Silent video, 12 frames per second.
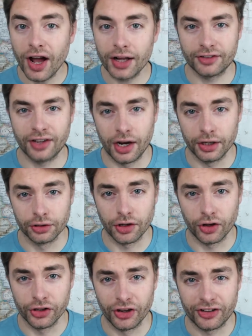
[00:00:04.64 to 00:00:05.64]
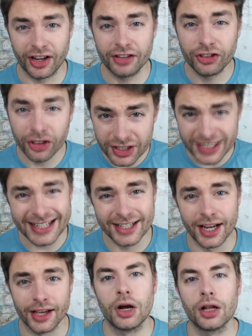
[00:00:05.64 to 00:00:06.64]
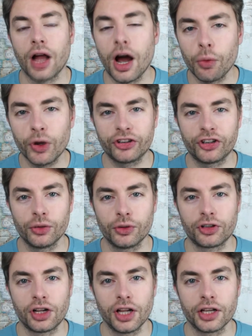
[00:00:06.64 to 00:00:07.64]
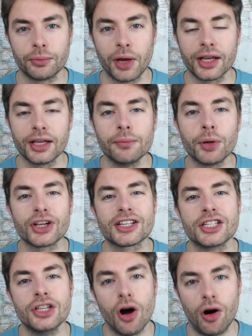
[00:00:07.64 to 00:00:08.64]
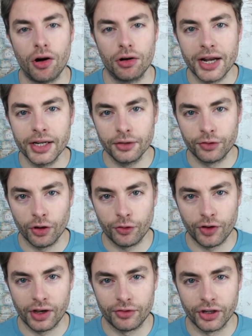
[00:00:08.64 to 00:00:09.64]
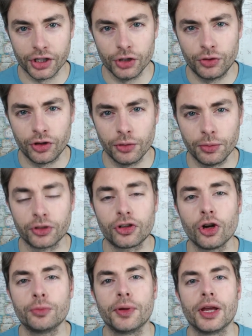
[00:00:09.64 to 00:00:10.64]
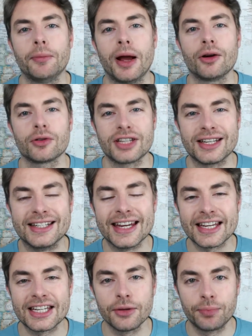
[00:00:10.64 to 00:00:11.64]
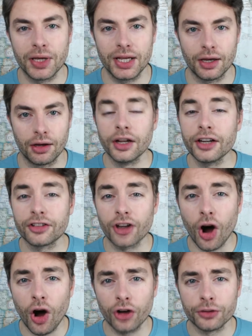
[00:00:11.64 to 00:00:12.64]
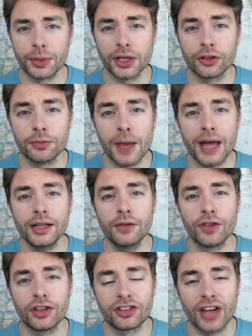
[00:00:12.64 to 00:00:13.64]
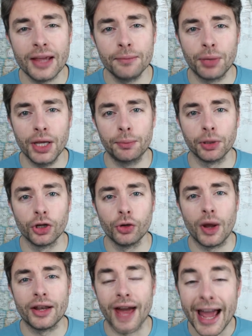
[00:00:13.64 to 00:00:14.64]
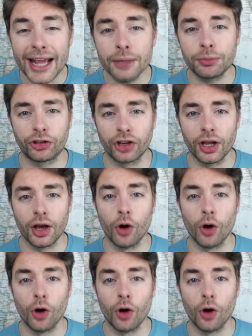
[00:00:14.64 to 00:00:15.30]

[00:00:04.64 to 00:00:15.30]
That title got your attention, didn't it? Well, I wish it was clickbait, but it's not. Many of your favourite YouTubers could be about to disappear. And it's odd because many of the same people who went apeshit